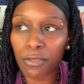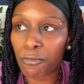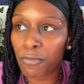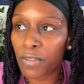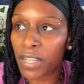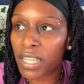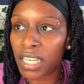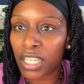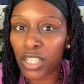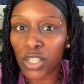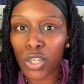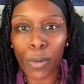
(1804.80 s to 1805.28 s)

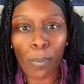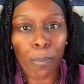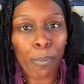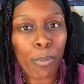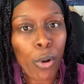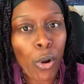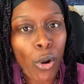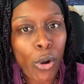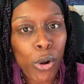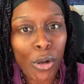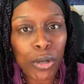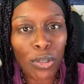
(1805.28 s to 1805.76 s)
feeling you're
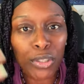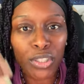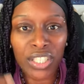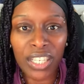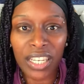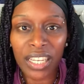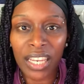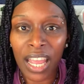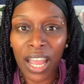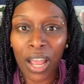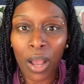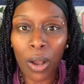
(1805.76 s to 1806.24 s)

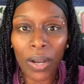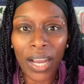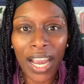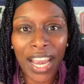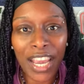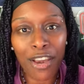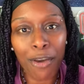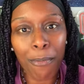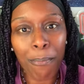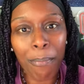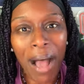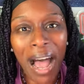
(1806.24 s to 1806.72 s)
purging okay
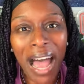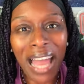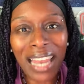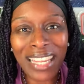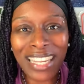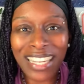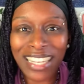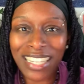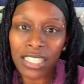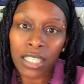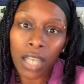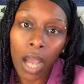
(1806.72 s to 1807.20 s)
your
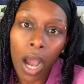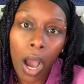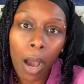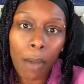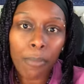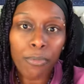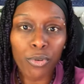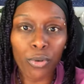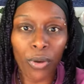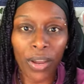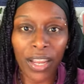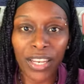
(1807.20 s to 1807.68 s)
body is
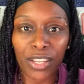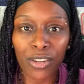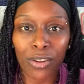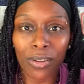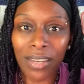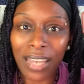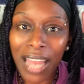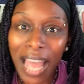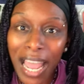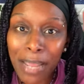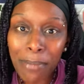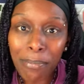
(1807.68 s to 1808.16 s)
upgrading your
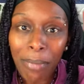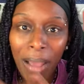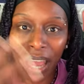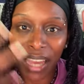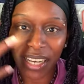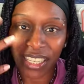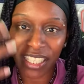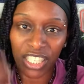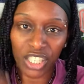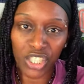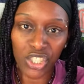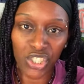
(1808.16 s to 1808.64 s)
light
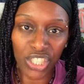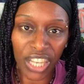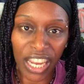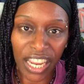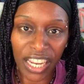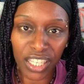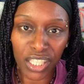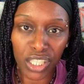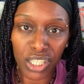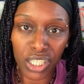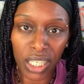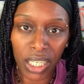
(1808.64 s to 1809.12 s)
body is
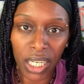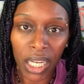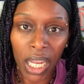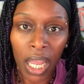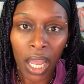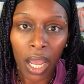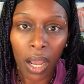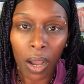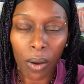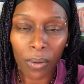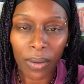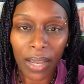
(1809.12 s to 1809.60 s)
changing
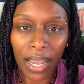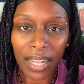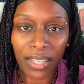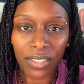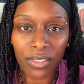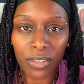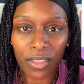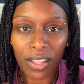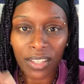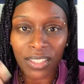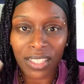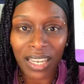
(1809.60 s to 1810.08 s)
okay so
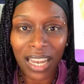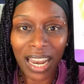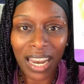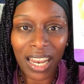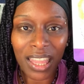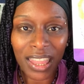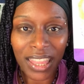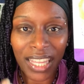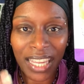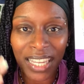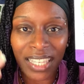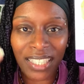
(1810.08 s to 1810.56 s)
there's a lot
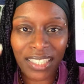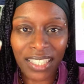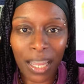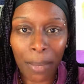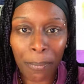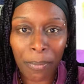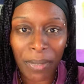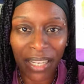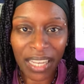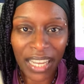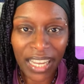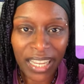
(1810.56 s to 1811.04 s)
of things that
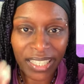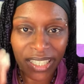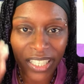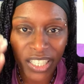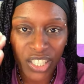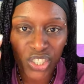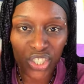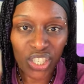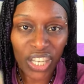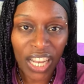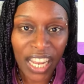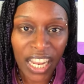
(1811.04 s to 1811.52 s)
begin to
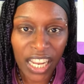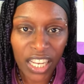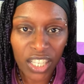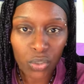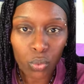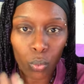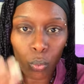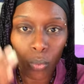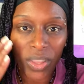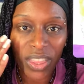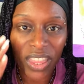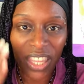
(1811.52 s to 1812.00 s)
change
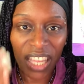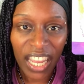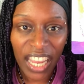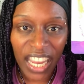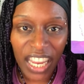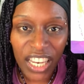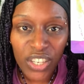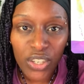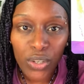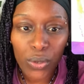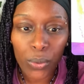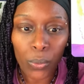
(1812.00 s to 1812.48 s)

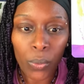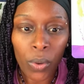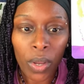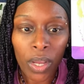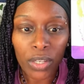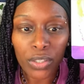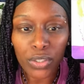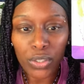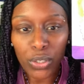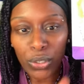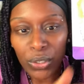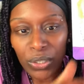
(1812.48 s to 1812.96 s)
within you
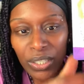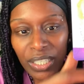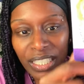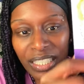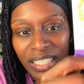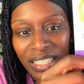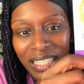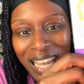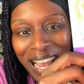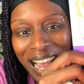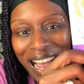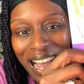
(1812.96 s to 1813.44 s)
during this
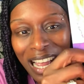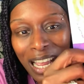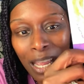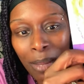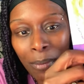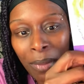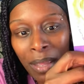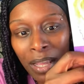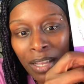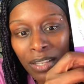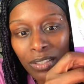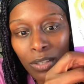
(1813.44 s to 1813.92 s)
time
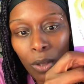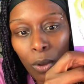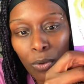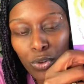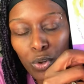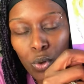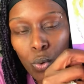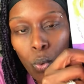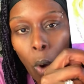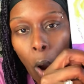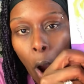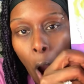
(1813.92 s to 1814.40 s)
so
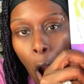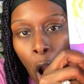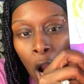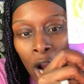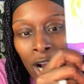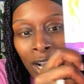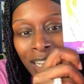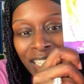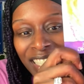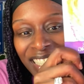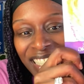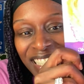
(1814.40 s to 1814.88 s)
you are
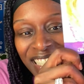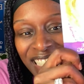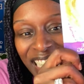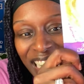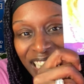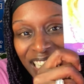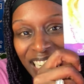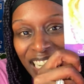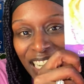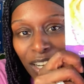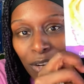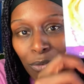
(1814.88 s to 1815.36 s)

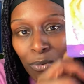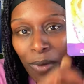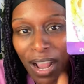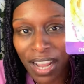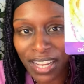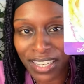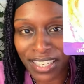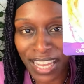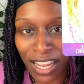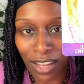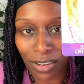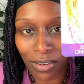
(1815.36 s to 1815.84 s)
ascending
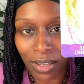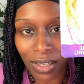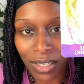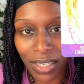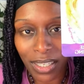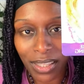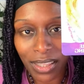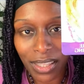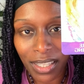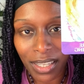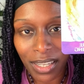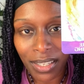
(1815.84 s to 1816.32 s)
right now look
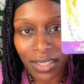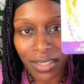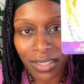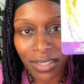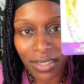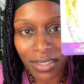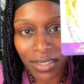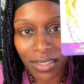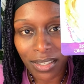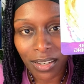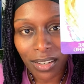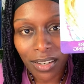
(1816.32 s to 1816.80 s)
at
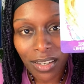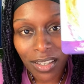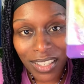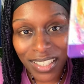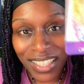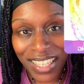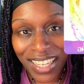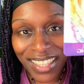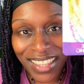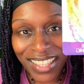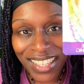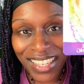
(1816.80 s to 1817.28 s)
this
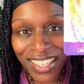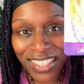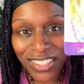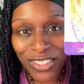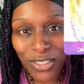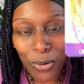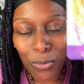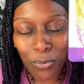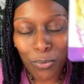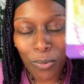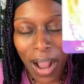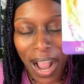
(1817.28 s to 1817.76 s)
look at this
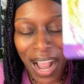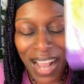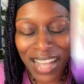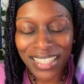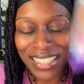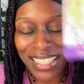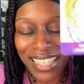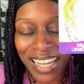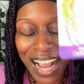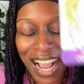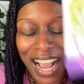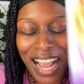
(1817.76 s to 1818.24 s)
you're
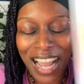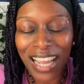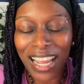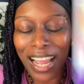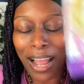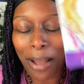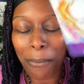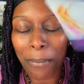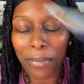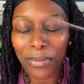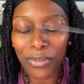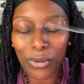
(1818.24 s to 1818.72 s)
rising high.
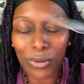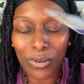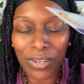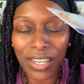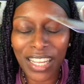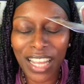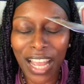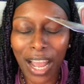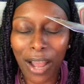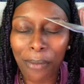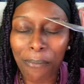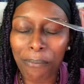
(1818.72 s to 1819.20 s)
i
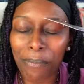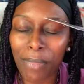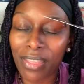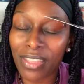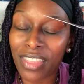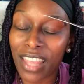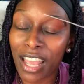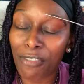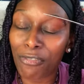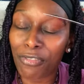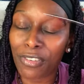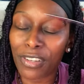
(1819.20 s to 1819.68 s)
you're I
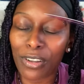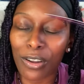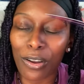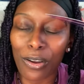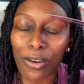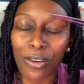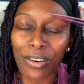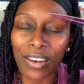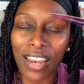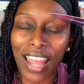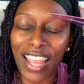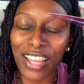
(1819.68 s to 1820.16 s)
definitely
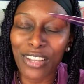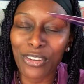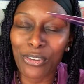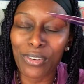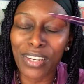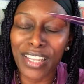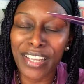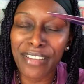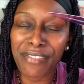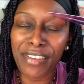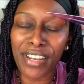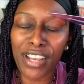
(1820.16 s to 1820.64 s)
heard like you're
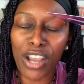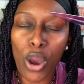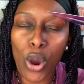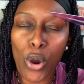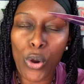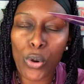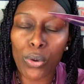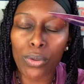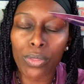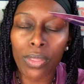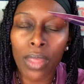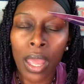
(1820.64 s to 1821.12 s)
leaving
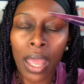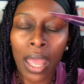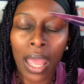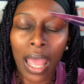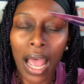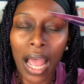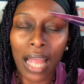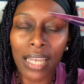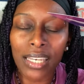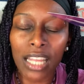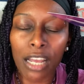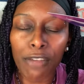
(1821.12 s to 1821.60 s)
Earth.
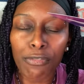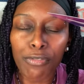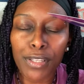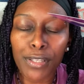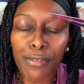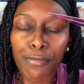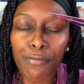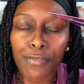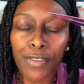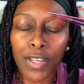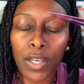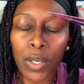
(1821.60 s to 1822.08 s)
I definitely
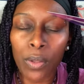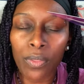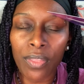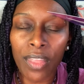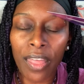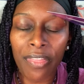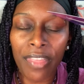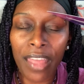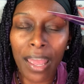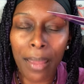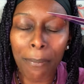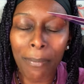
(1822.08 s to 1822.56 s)
feel
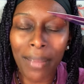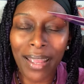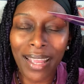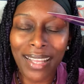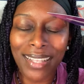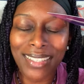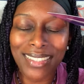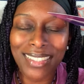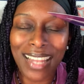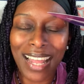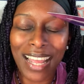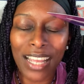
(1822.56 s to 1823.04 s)
that that
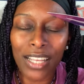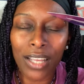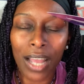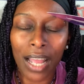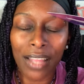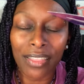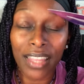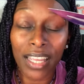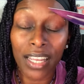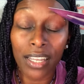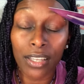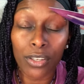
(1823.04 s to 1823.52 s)
means like I
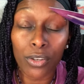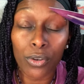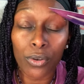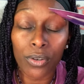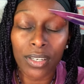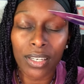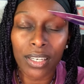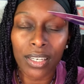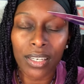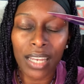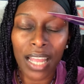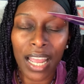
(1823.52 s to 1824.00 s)
think you're
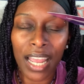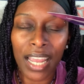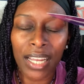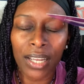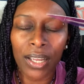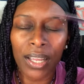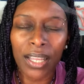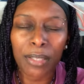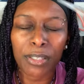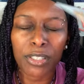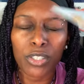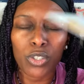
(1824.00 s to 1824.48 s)
like
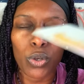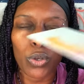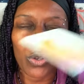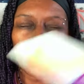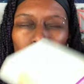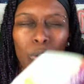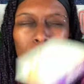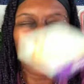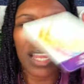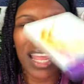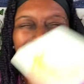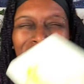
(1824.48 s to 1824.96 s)
it's you're,
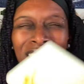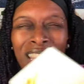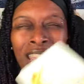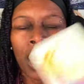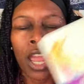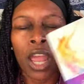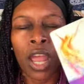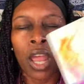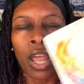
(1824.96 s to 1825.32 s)
you're like